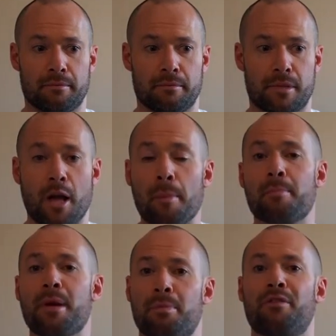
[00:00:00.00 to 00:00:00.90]

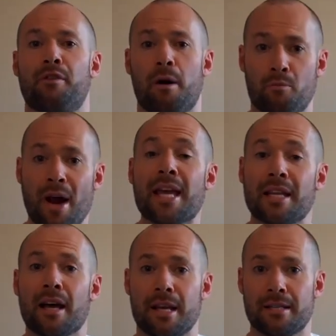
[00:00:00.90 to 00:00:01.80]
stopping people from
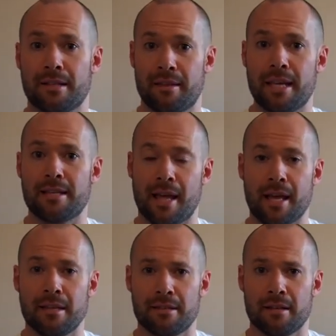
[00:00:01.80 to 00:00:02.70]
recognizing these
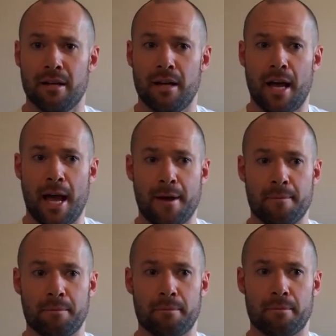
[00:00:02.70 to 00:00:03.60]
things,
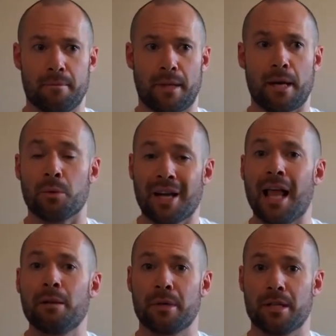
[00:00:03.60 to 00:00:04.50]
that it would
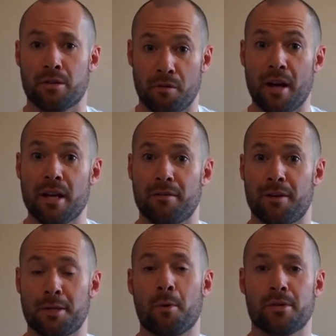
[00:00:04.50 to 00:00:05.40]
help me survive,
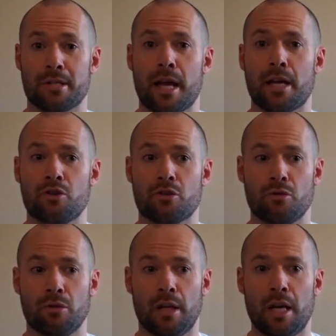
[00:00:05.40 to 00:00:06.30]
I suppose, in secondary
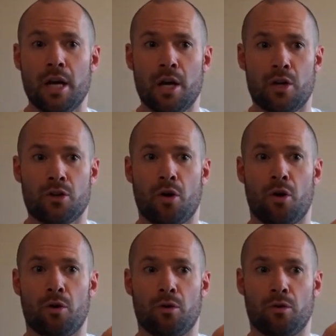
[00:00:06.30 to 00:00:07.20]
school.
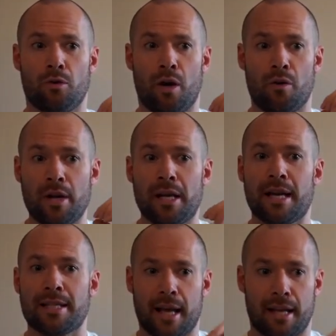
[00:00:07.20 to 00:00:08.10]
So I
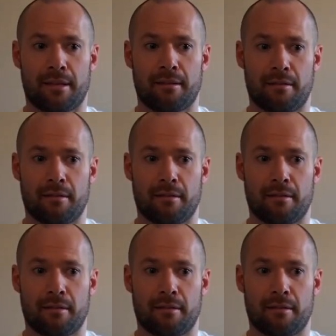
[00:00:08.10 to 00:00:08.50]
realized that